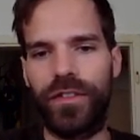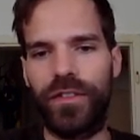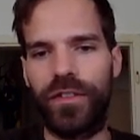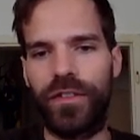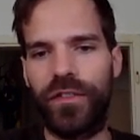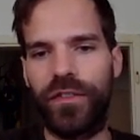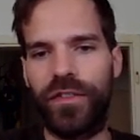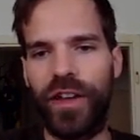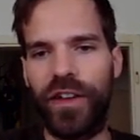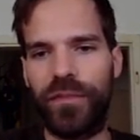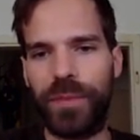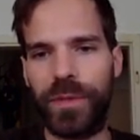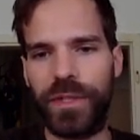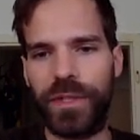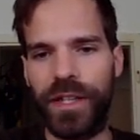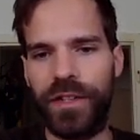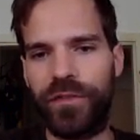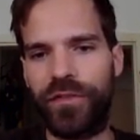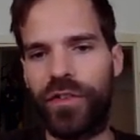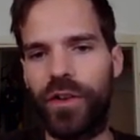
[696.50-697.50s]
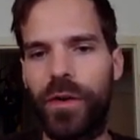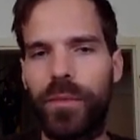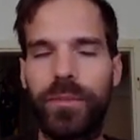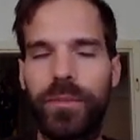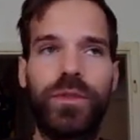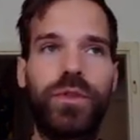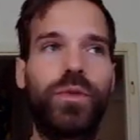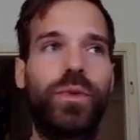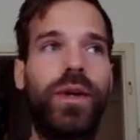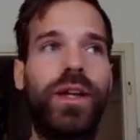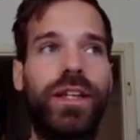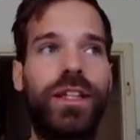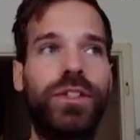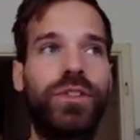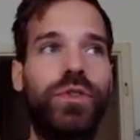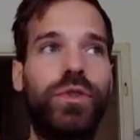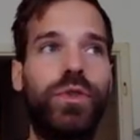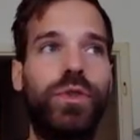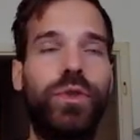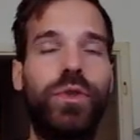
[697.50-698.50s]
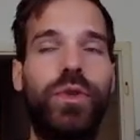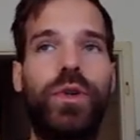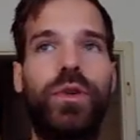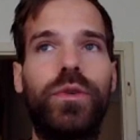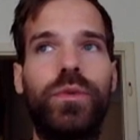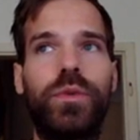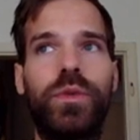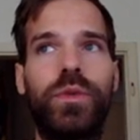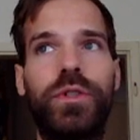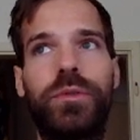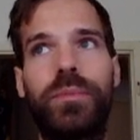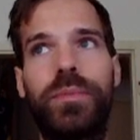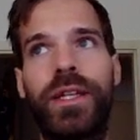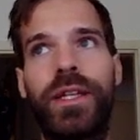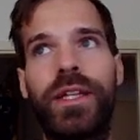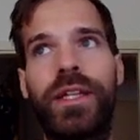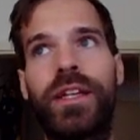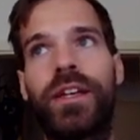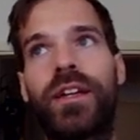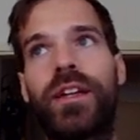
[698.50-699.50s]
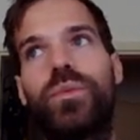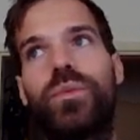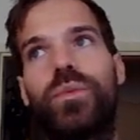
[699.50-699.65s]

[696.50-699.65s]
5% from 22 would be